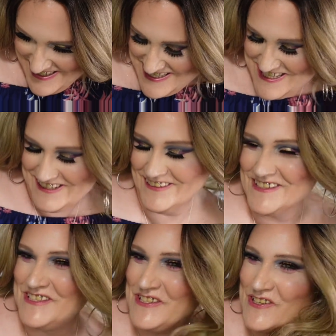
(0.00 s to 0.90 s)
She
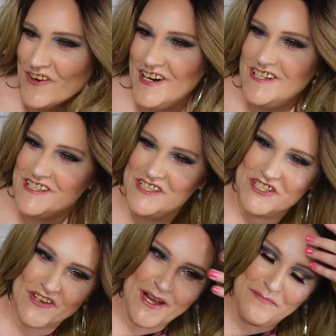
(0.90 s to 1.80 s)
looks gorgeous
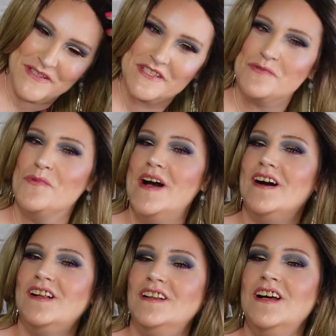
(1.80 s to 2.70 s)
draped as
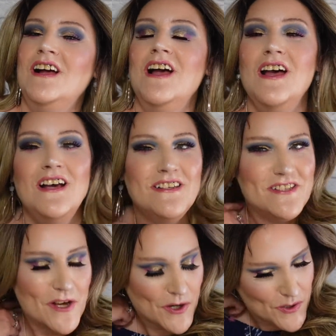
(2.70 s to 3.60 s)
well,
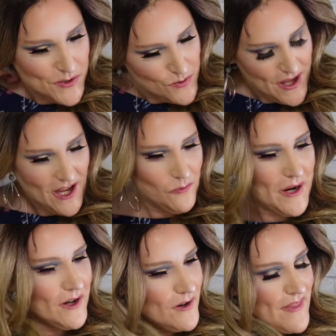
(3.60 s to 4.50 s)
so you can wear
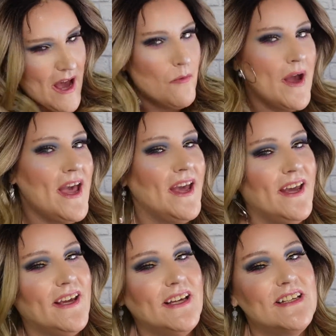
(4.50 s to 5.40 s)
her that way,
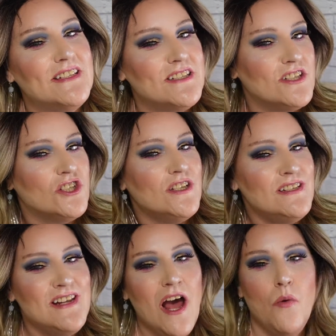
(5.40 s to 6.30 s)
because she's
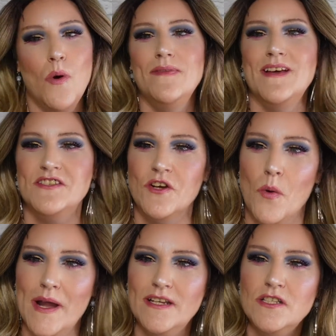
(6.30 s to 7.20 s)
not one that's
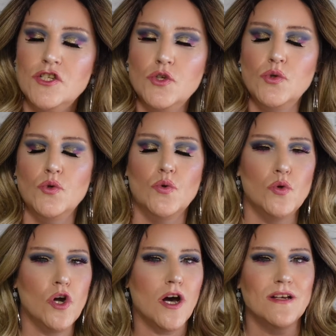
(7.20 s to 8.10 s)
going to
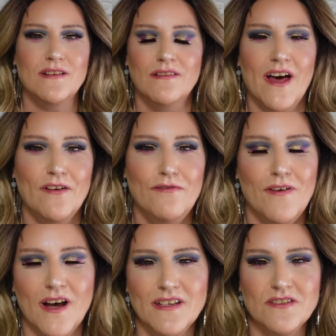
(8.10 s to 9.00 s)
cause a lot of
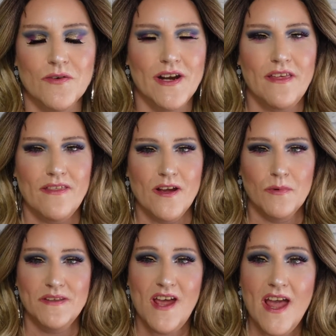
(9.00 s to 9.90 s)
fuss or anything
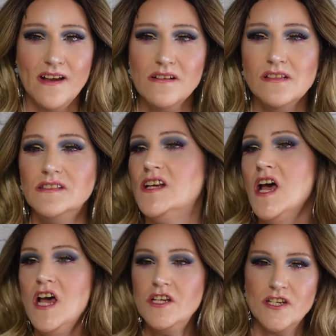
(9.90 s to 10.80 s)
with tangles.
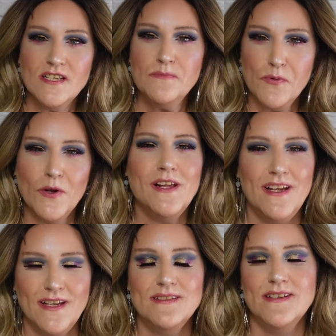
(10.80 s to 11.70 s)
She's pretty
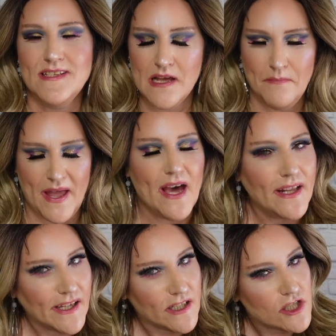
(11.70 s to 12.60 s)
easy to
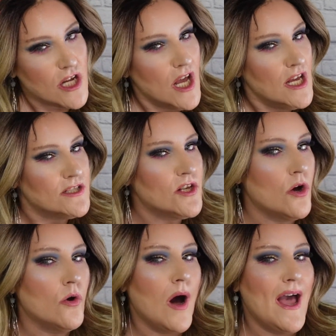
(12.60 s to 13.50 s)
manage.
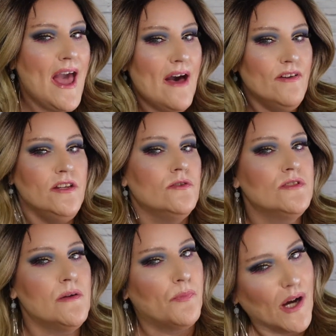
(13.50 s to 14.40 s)
So I haven't used
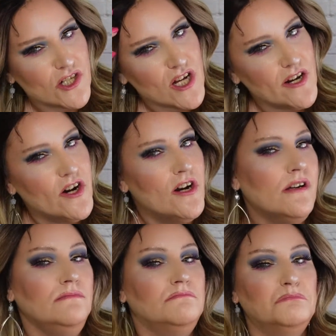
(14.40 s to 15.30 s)
a brush on
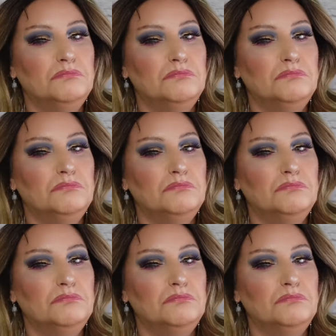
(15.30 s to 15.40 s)
her.